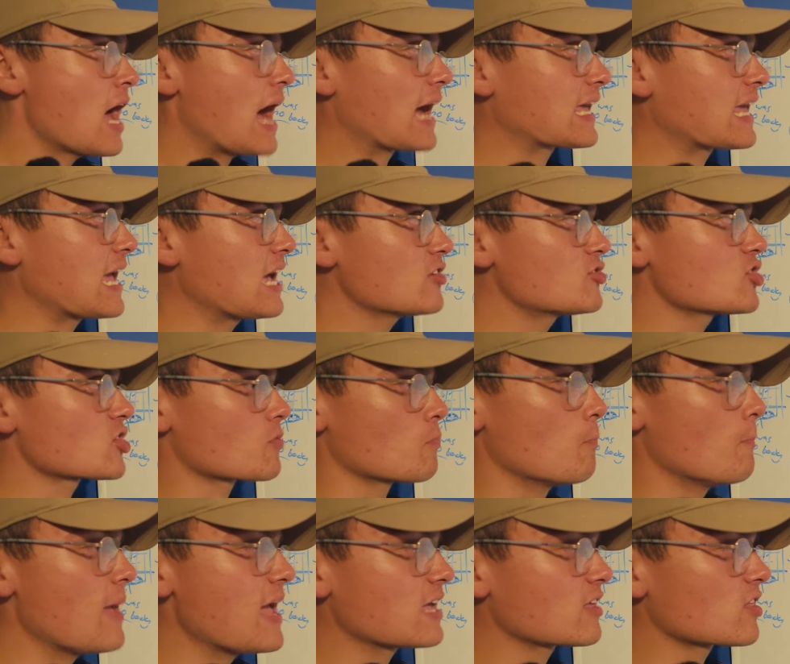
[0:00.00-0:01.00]
I can't just
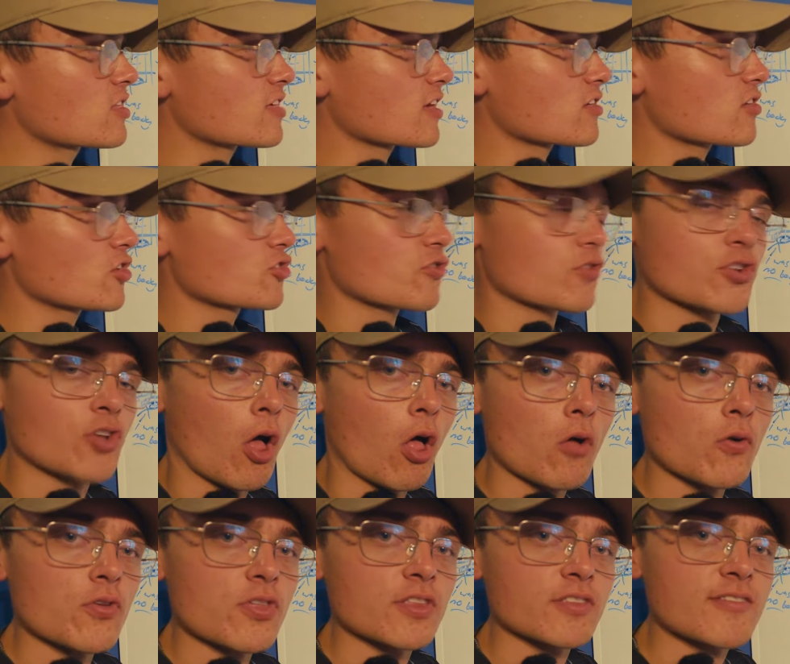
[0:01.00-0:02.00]
make
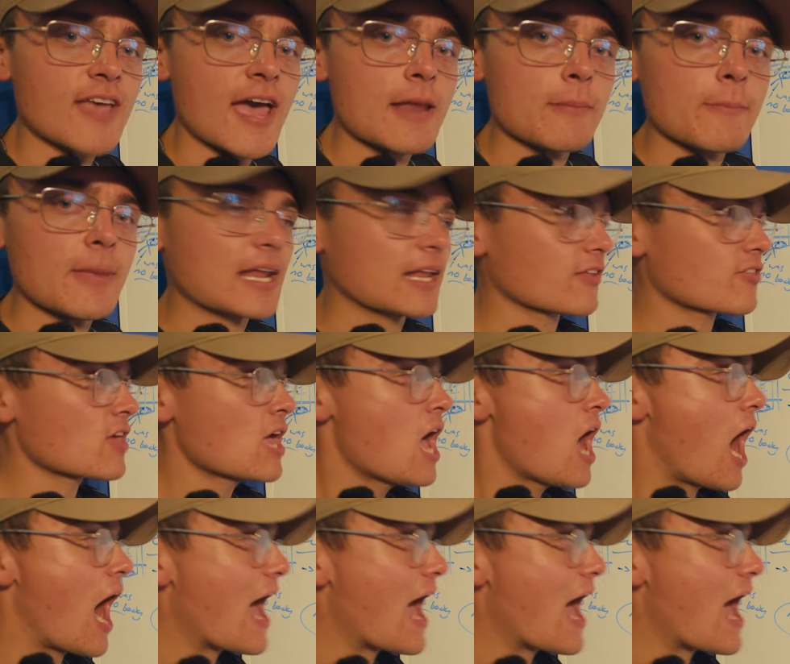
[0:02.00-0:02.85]
$600 in 10 minutes.